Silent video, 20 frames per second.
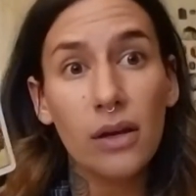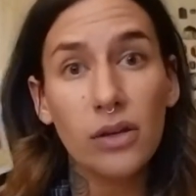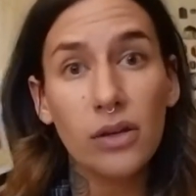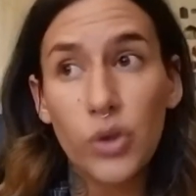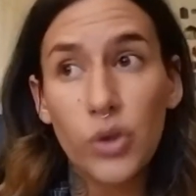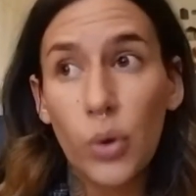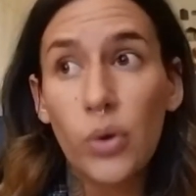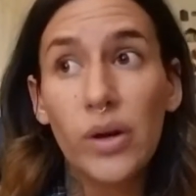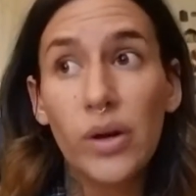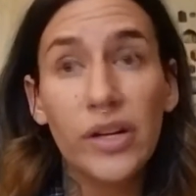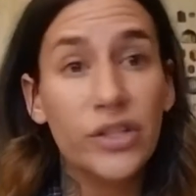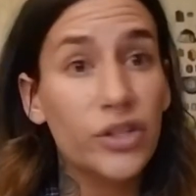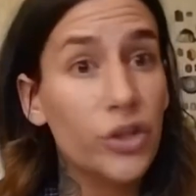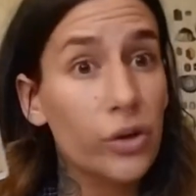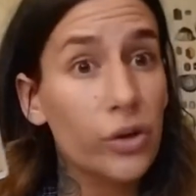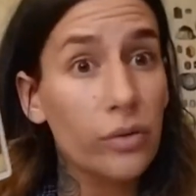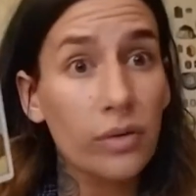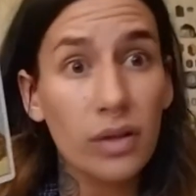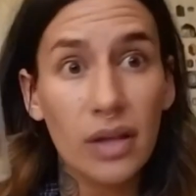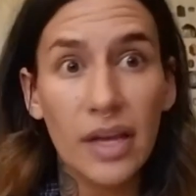Taurus,
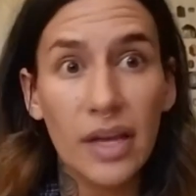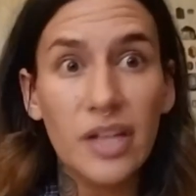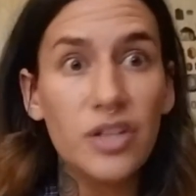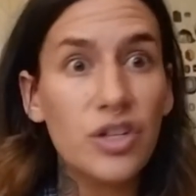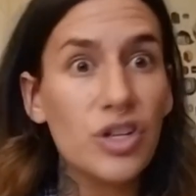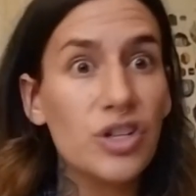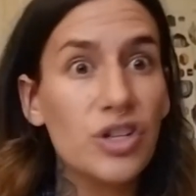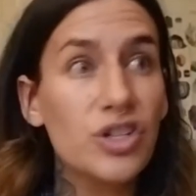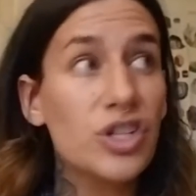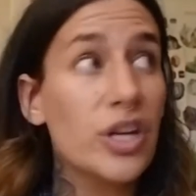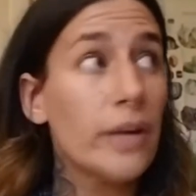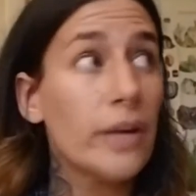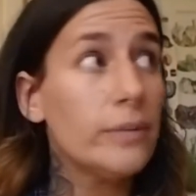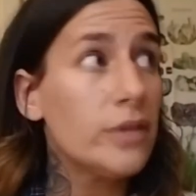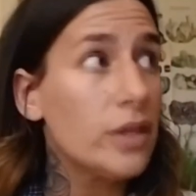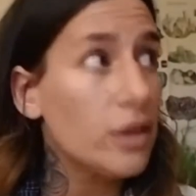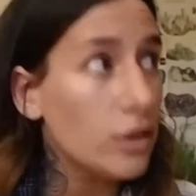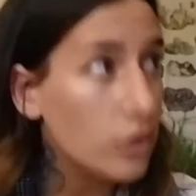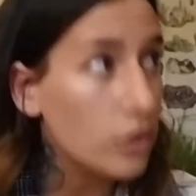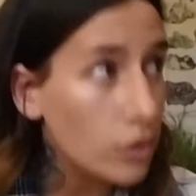your relationship
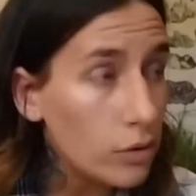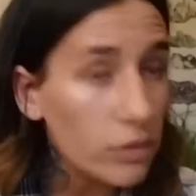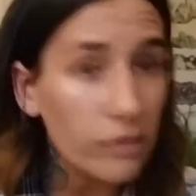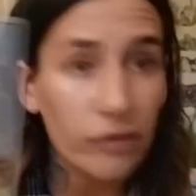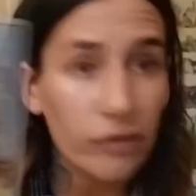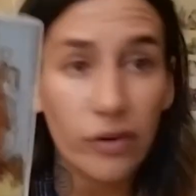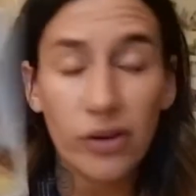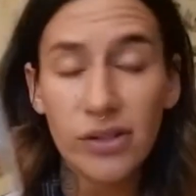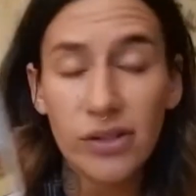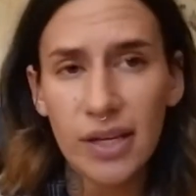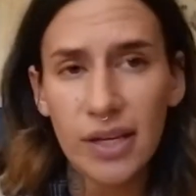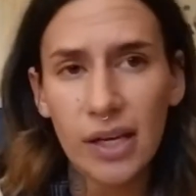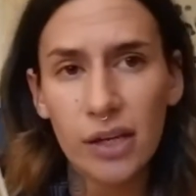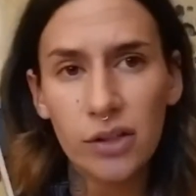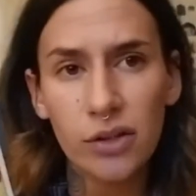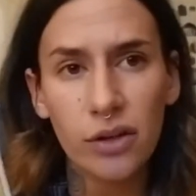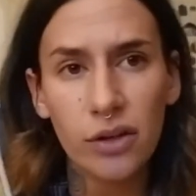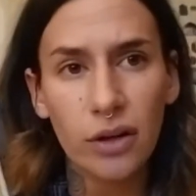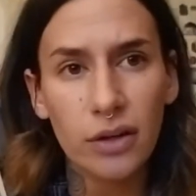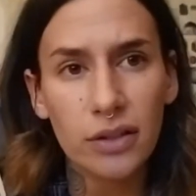to the universe
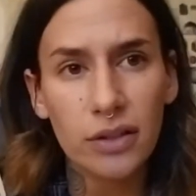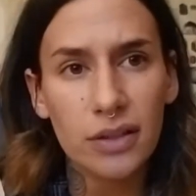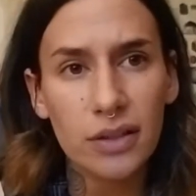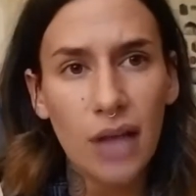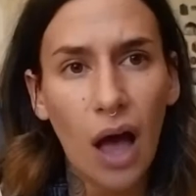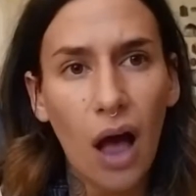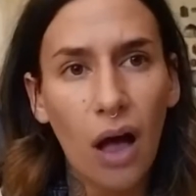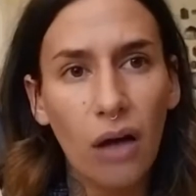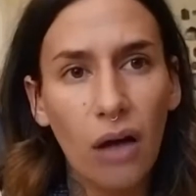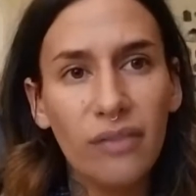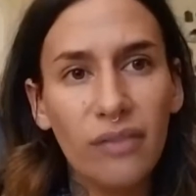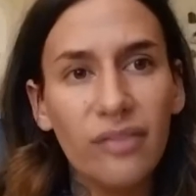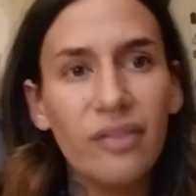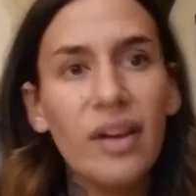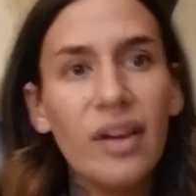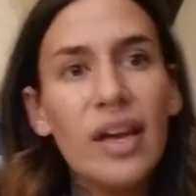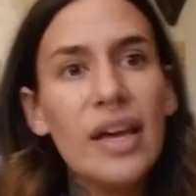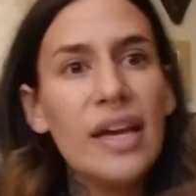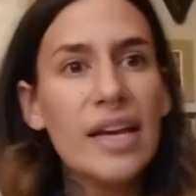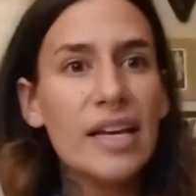and yourself
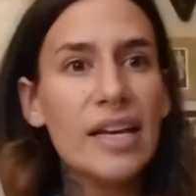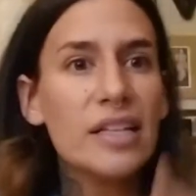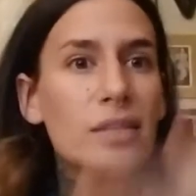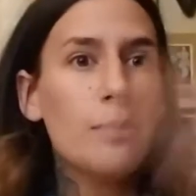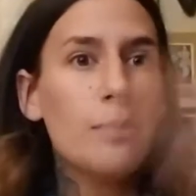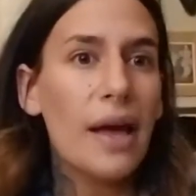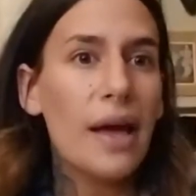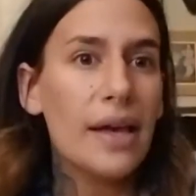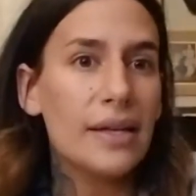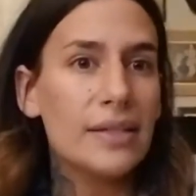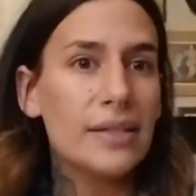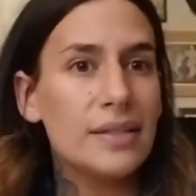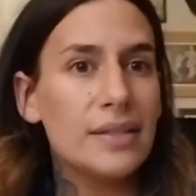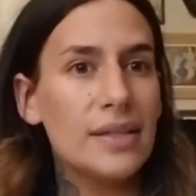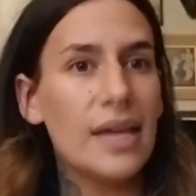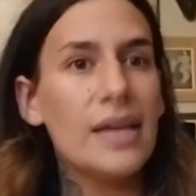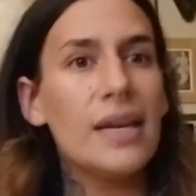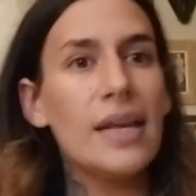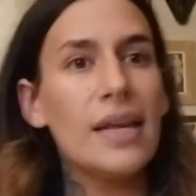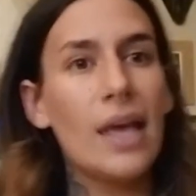is by
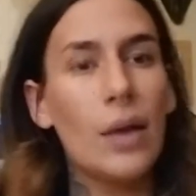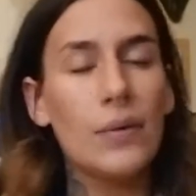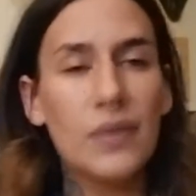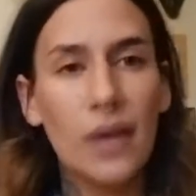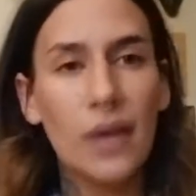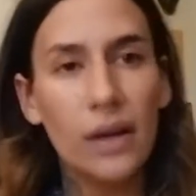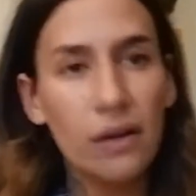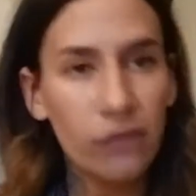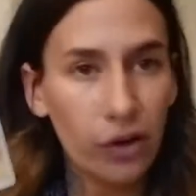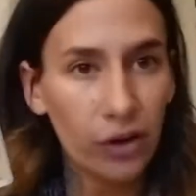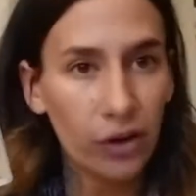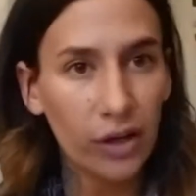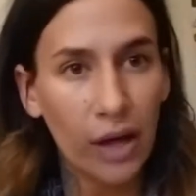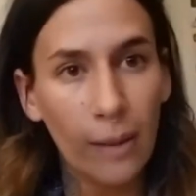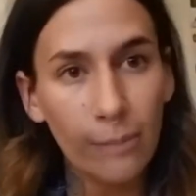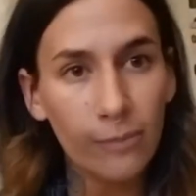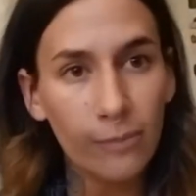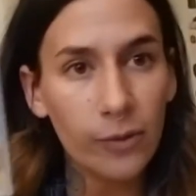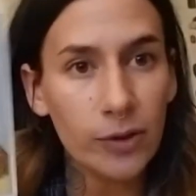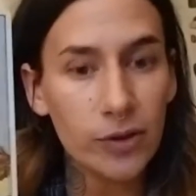extending outside of your
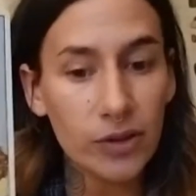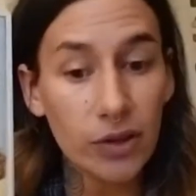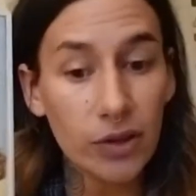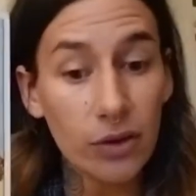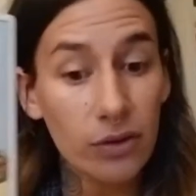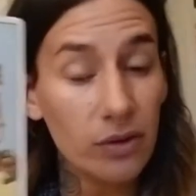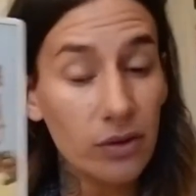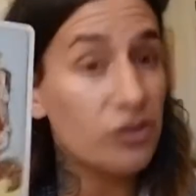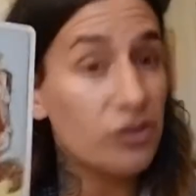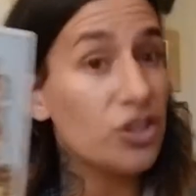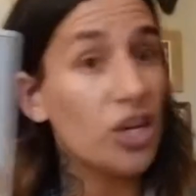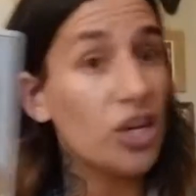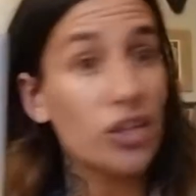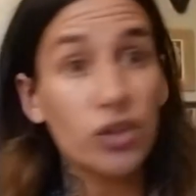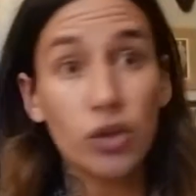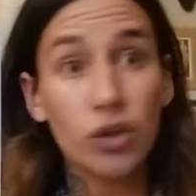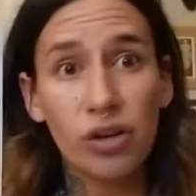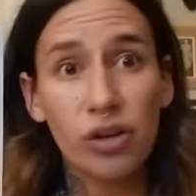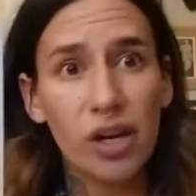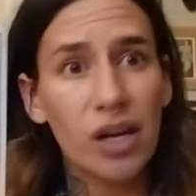comfort zone of
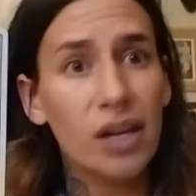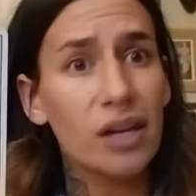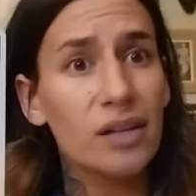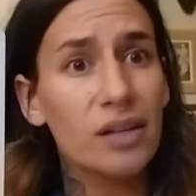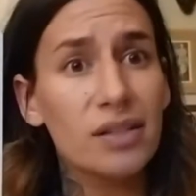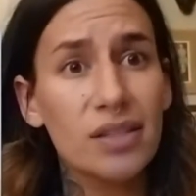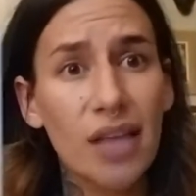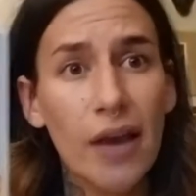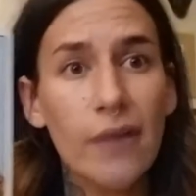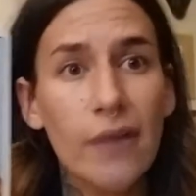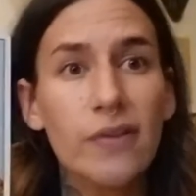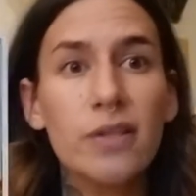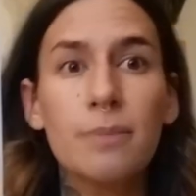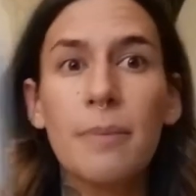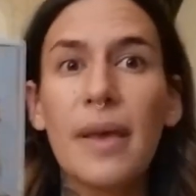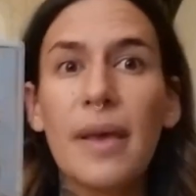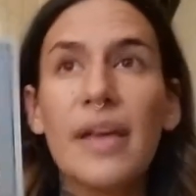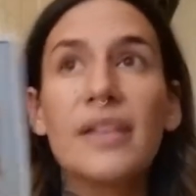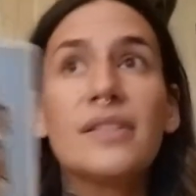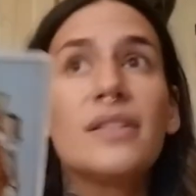just creating a safe
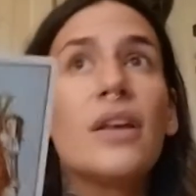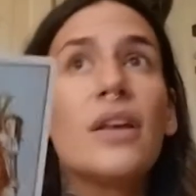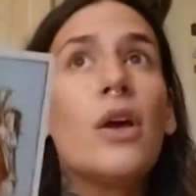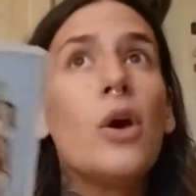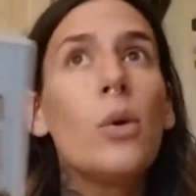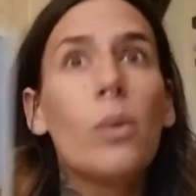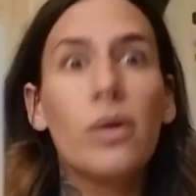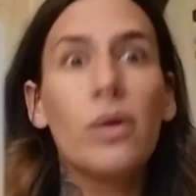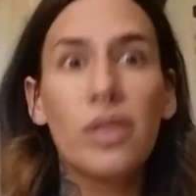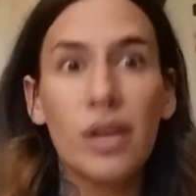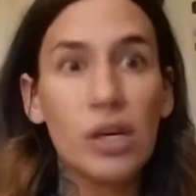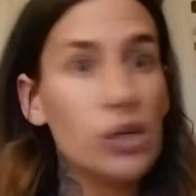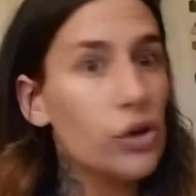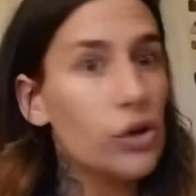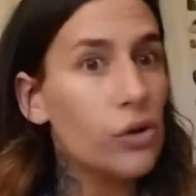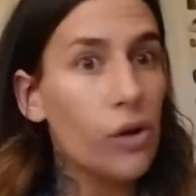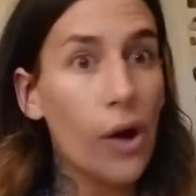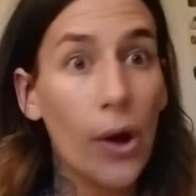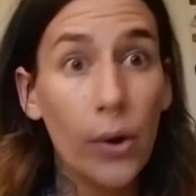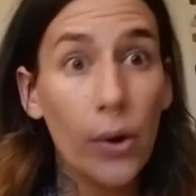space within
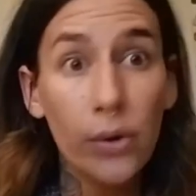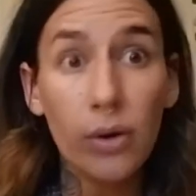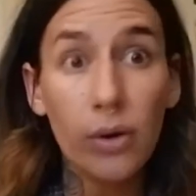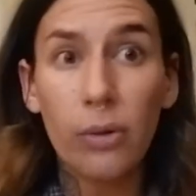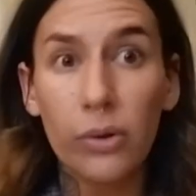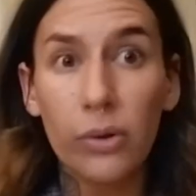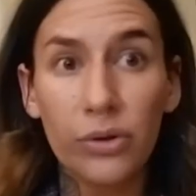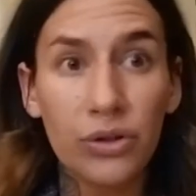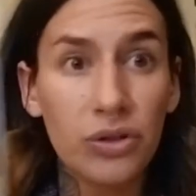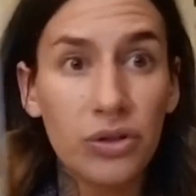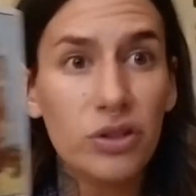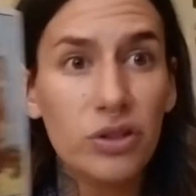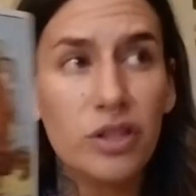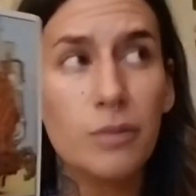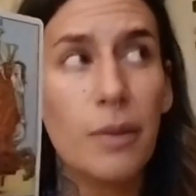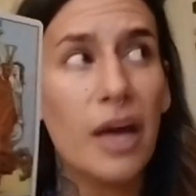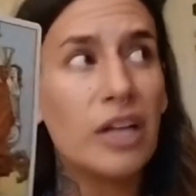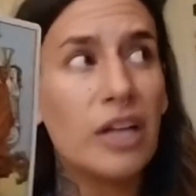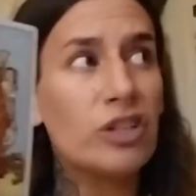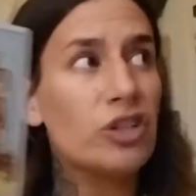your own emotional
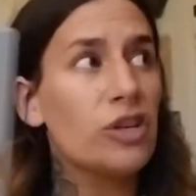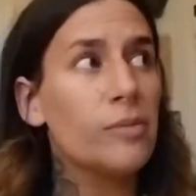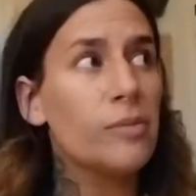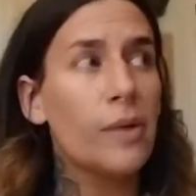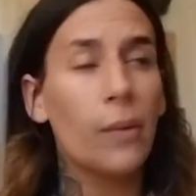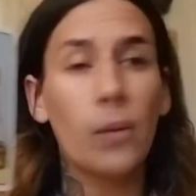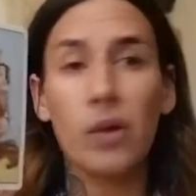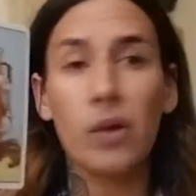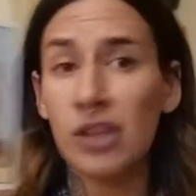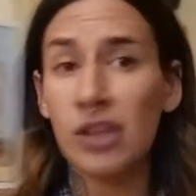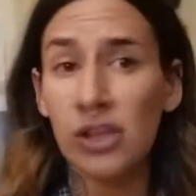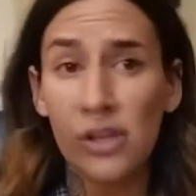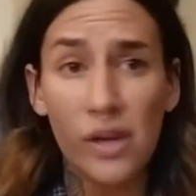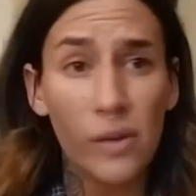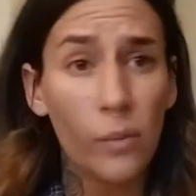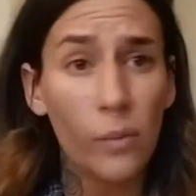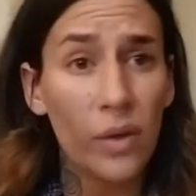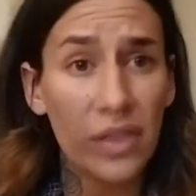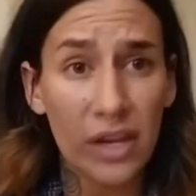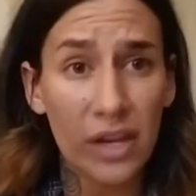spectrum and
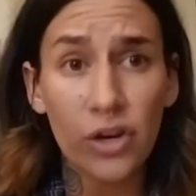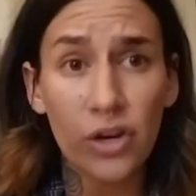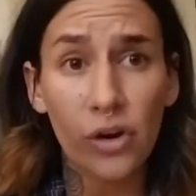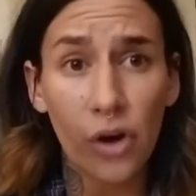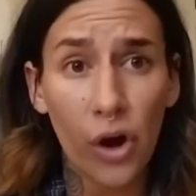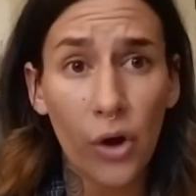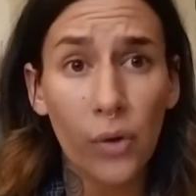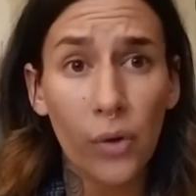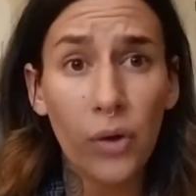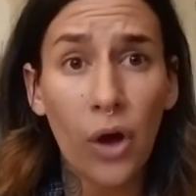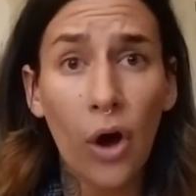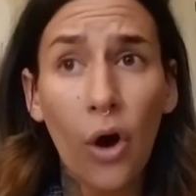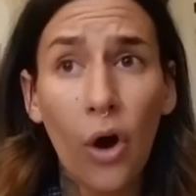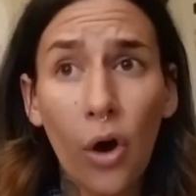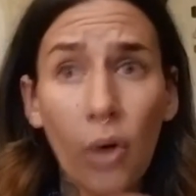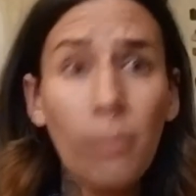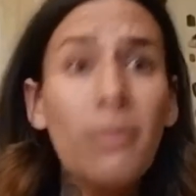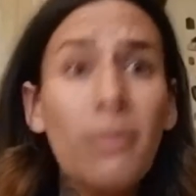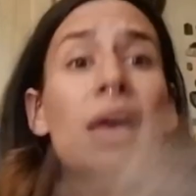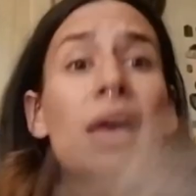within your own
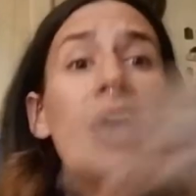home,